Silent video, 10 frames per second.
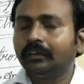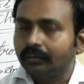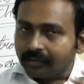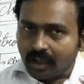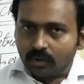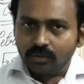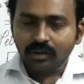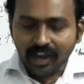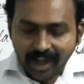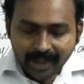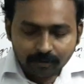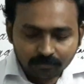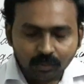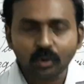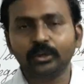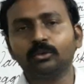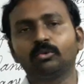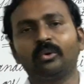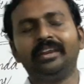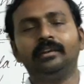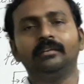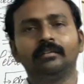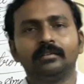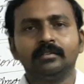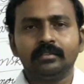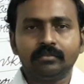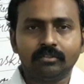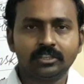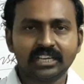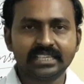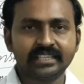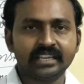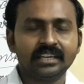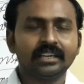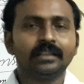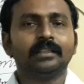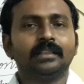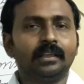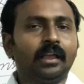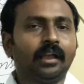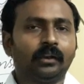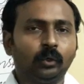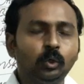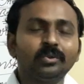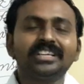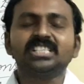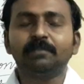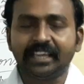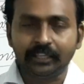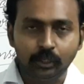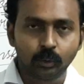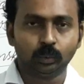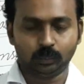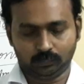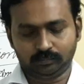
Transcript: Now I am going to read this lesson to explain you